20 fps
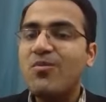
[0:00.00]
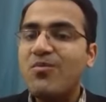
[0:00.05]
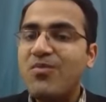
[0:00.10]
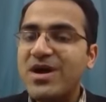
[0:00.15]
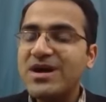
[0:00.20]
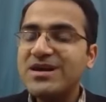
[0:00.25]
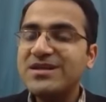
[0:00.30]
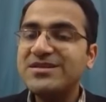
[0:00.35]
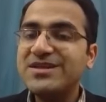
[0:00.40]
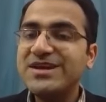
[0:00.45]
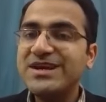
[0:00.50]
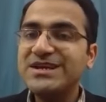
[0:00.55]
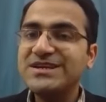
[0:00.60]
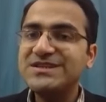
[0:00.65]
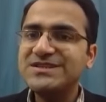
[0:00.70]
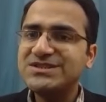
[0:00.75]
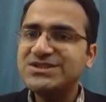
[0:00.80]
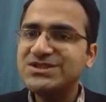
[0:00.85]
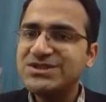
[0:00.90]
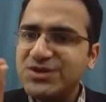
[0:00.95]
but there
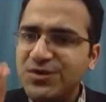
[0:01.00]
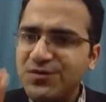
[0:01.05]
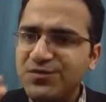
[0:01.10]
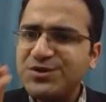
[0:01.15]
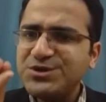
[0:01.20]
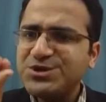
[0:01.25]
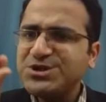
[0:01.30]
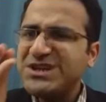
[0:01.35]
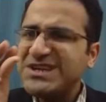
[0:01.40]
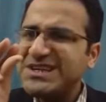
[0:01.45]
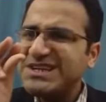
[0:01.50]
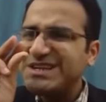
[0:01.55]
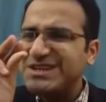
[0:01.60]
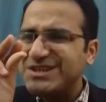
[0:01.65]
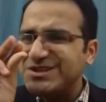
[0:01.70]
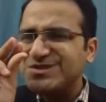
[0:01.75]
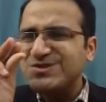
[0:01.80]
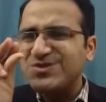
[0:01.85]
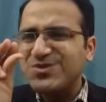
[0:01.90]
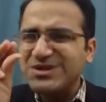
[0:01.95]
is sufficient
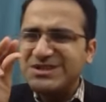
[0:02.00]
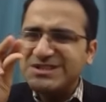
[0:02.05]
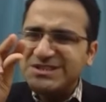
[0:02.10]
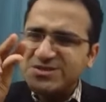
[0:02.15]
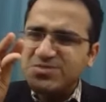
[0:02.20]
insulin,